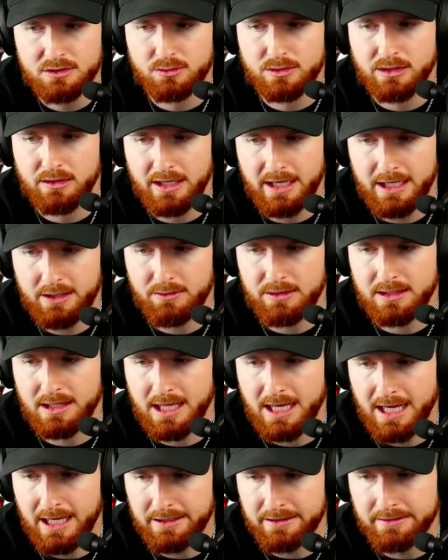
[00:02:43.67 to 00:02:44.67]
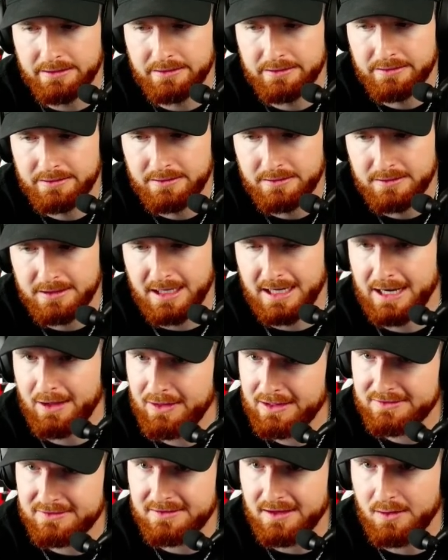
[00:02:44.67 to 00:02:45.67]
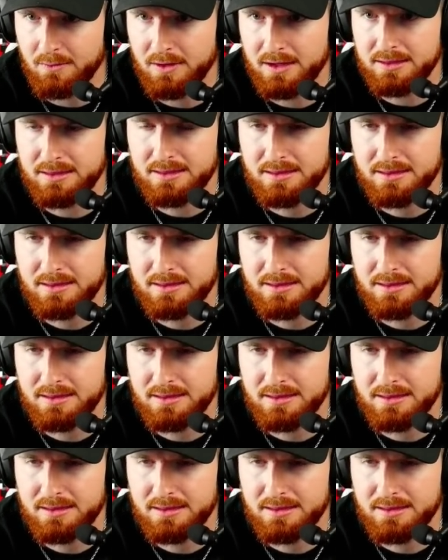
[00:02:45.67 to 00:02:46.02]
a real angry lad. Yeah, now that's done with.